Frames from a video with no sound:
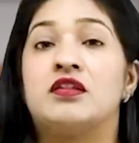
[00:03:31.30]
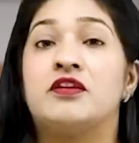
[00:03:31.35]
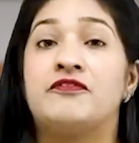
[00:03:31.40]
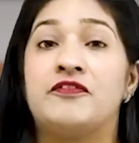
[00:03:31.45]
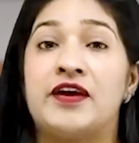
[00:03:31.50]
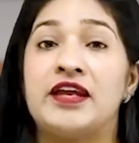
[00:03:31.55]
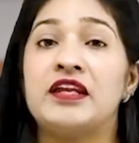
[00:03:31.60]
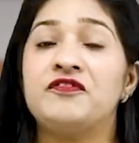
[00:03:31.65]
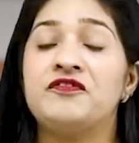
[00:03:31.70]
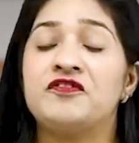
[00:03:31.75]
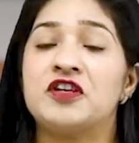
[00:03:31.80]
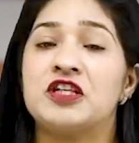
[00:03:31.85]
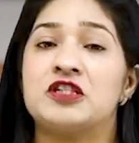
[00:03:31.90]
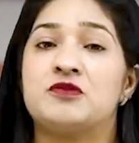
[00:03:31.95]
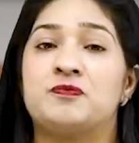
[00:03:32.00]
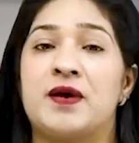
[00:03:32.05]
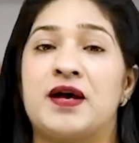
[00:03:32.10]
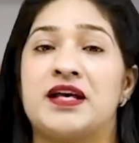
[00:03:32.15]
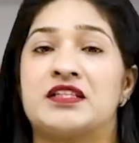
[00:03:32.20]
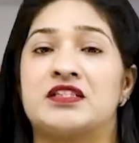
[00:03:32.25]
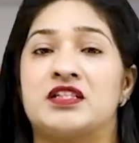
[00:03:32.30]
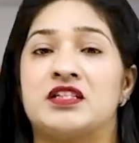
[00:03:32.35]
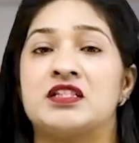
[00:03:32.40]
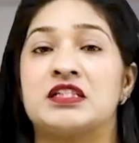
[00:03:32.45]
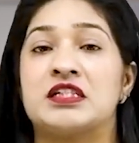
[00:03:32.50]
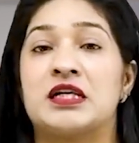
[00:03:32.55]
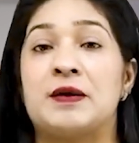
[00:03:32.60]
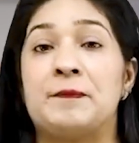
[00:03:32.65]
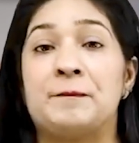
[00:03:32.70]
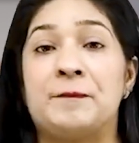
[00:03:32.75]
The very first
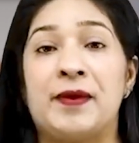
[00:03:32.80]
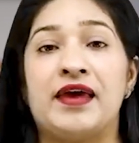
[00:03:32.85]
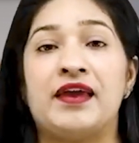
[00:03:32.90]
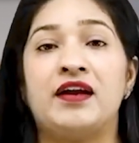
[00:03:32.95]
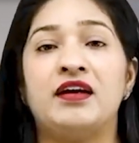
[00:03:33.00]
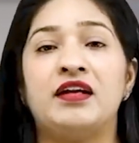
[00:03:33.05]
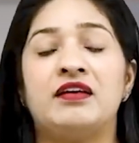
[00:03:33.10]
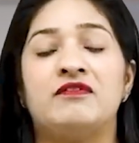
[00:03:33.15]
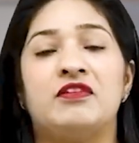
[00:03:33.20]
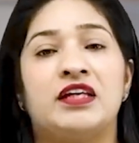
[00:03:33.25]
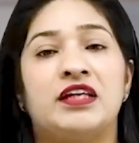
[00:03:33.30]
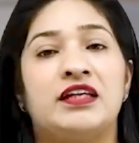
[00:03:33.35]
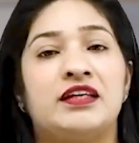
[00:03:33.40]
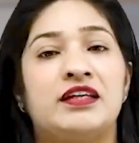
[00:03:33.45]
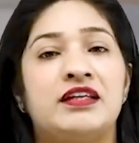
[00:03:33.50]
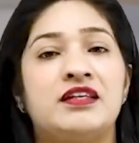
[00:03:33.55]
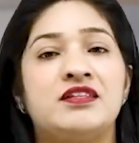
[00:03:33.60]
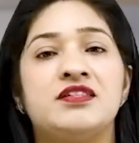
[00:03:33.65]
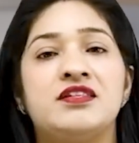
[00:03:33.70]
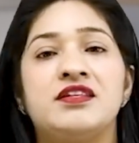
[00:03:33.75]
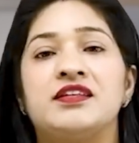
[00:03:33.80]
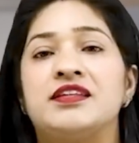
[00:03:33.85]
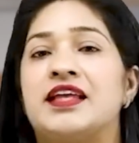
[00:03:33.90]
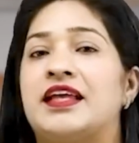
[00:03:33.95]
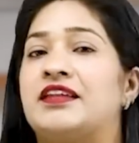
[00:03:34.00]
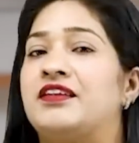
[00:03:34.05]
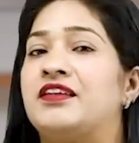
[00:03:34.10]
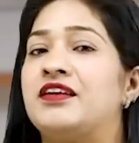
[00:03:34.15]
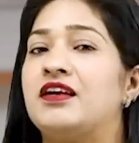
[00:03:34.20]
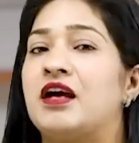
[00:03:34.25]
passage comparatively easier
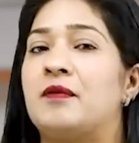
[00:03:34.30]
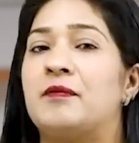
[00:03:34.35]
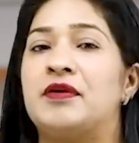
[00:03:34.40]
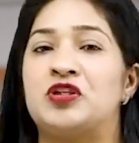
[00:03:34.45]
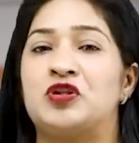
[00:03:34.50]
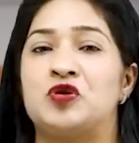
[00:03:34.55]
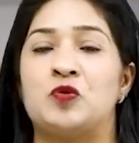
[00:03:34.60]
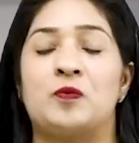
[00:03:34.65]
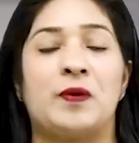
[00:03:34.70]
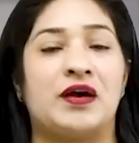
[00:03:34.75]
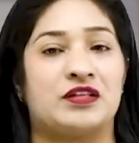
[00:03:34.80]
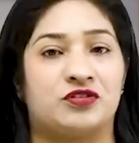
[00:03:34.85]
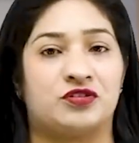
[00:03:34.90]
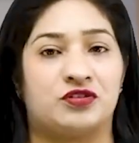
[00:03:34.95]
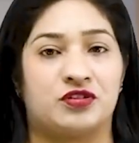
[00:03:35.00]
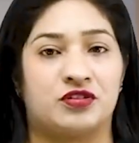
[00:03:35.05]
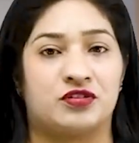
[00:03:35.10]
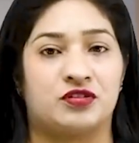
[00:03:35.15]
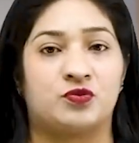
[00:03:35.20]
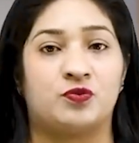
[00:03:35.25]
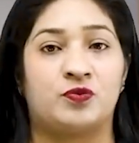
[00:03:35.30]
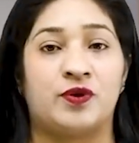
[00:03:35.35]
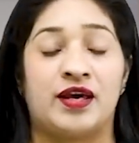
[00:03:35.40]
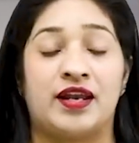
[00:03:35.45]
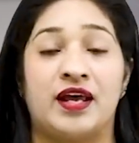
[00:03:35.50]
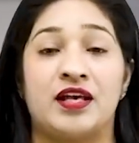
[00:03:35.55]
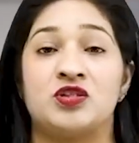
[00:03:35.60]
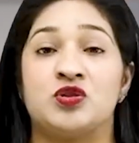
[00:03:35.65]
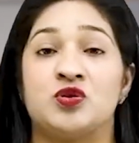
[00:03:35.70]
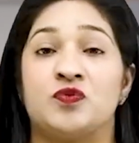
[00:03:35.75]
than the coming 2 passages,
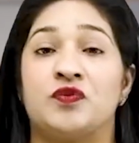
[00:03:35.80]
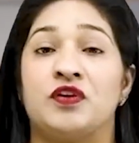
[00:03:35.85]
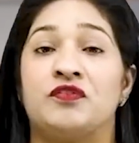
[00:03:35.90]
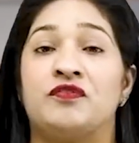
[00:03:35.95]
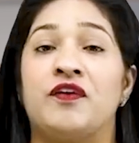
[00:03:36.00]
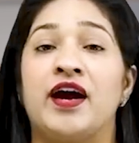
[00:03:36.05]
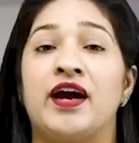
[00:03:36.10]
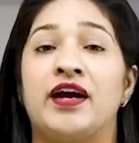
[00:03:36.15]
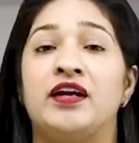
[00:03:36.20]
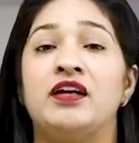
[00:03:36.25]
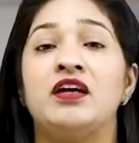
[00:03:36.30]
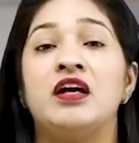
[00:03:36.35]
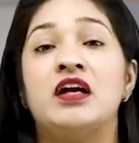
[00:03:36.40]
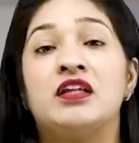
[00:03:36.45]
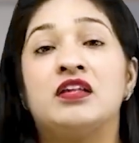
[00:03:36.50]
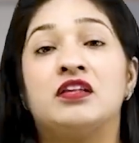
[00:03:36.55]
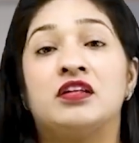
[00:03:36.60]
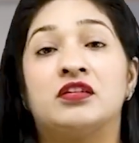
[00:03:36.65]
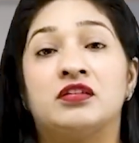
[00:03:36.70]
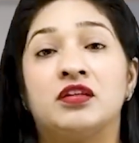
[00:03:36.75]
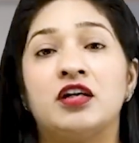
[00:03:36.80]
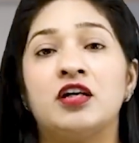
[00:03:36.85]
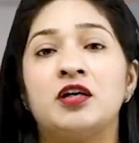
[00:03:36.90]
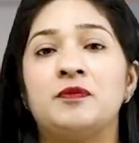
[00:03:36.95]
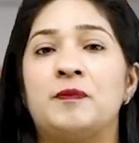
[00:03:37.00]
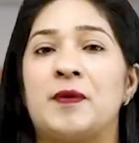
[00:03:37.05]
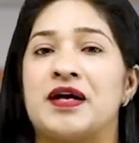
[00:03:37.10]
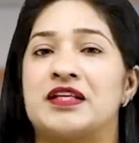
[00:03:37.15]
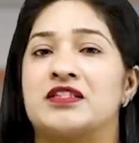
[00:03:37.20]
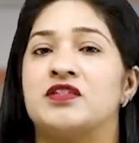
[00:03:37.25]
whereas you will find the
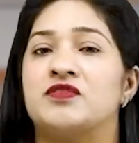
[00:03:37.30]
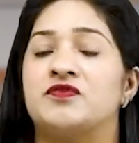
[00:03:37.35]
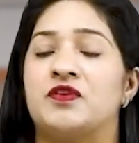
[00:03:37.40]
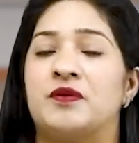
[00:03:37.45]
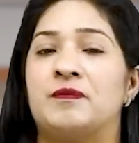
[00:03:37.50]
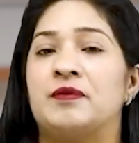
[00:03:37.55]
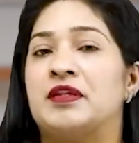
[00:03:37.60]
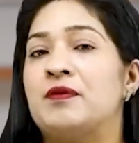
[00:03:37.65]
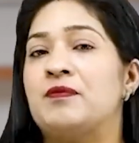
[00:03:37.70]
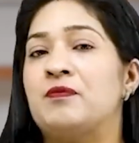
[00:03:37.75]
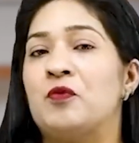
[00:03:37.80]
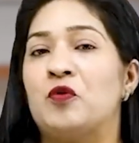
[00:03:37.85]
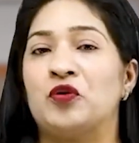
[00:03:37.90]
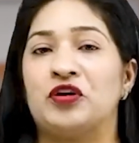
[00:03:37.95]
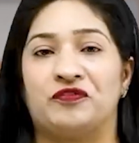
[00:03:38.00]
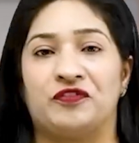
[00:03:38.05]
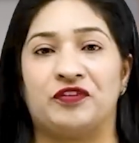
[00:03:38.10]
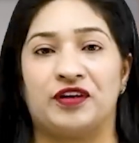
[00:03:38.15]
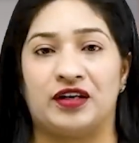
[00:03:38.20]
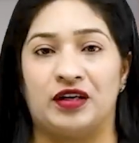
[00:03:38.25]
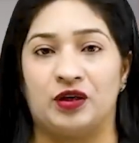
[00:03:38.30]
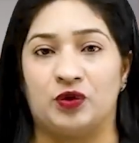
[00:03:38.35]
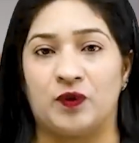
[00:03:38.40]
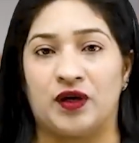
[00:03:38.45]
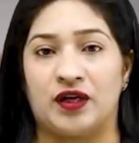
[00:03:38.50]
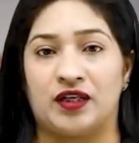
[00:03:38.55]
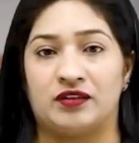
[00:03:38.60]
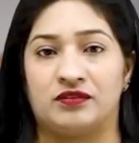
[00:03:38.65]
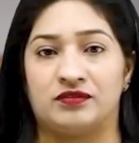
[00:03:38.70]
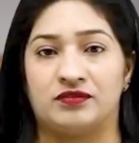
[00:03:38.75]
third passage will be the more difficult
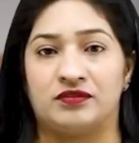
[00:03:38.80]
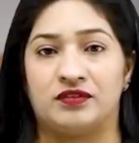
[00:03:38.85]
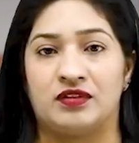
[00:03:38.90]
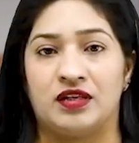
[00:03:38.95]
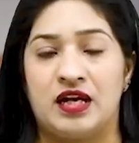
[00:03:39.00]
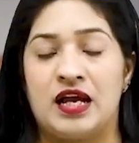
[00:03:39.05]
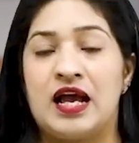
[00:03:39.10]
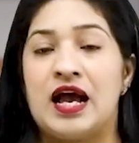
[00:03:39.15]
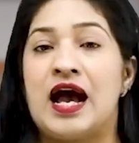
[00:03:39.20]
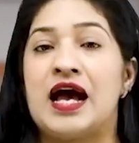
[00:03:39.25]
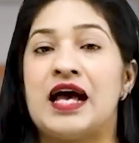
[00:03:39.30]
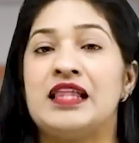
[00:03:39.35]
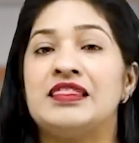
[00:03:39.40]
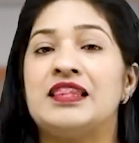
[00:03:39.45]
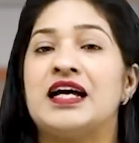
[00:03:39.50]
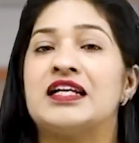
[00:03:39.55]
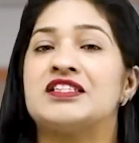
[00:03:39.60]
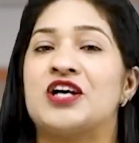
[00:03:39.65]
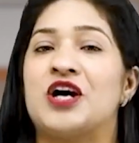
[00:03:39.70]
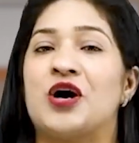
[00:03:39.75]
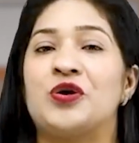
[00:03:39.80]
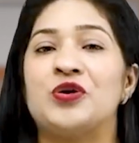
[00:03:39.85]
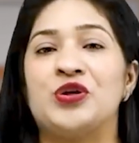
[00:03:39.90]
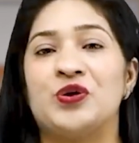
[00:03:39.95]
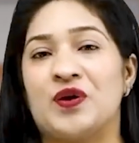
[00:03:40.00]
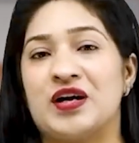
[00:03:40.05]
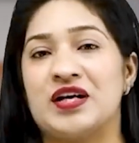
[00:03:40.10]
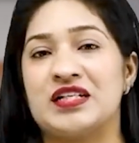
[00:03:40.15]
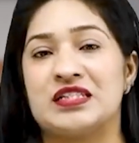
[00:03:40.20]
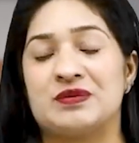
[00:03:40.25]
one. And that's how
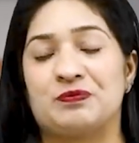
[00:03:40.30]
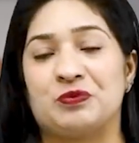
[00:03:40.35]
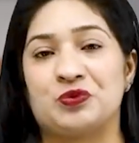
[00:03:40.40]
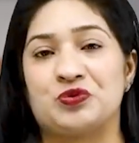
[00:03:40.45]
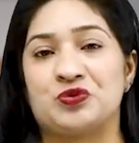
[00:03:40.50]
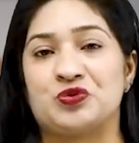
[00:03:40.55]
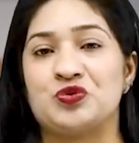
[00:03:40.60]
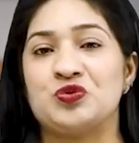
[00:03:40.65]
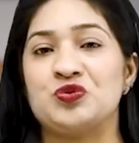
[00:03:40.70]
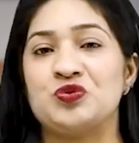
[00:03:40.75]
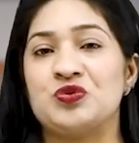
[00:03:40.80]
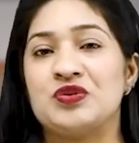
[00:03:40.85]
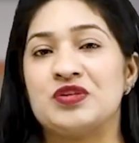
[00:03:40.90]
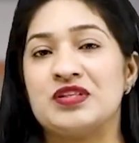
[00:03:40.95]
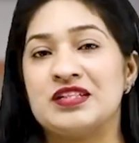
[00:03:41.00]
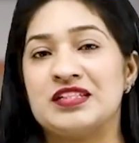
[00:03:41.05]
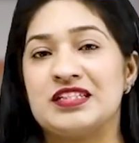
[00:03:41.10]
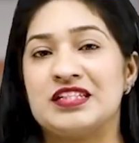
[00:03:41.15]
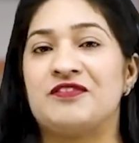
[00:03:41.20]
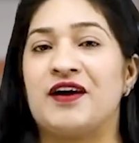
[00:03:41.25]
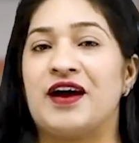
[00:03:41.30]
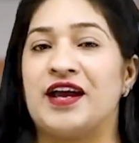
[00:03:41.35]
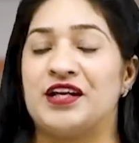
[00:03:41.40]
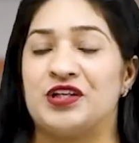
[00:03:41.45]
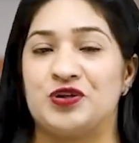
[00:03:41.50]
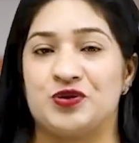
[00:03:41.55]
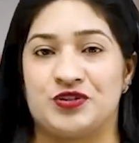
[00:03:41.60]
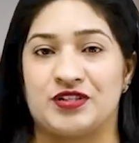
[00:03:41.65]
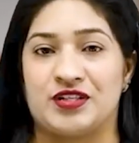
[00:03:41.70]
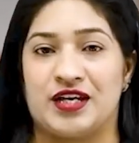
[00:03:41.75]
you are supposed to
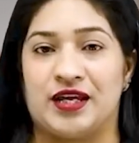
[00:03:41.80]
divide your